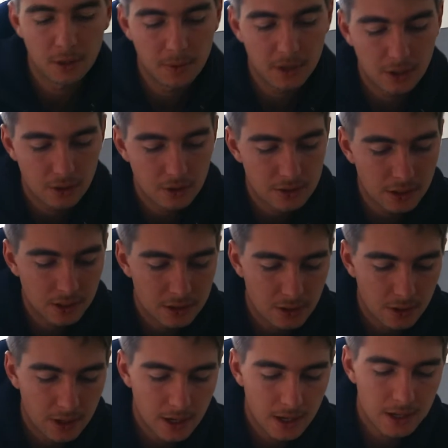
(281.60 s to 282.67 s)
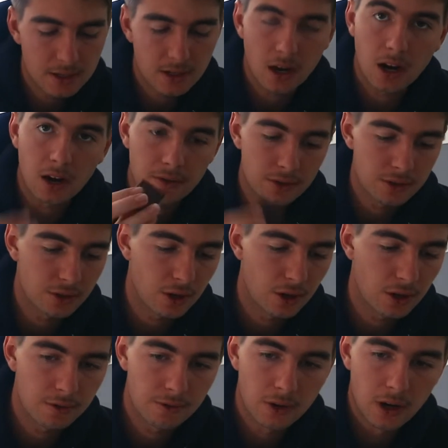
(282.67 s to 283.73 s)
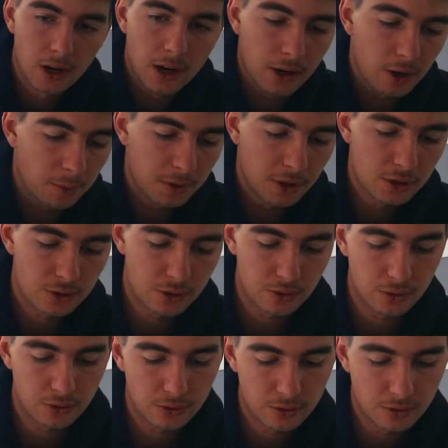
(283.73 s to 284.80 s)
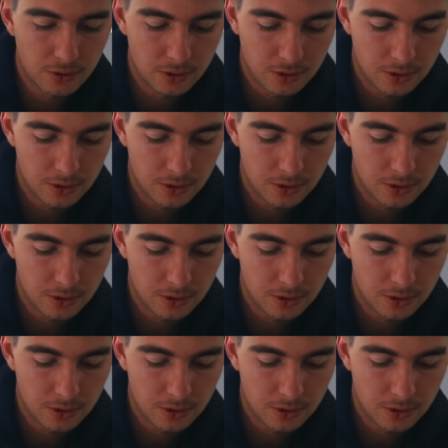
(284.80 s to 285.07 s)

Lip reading: to be using, so there's half a serve, and I'm going to do,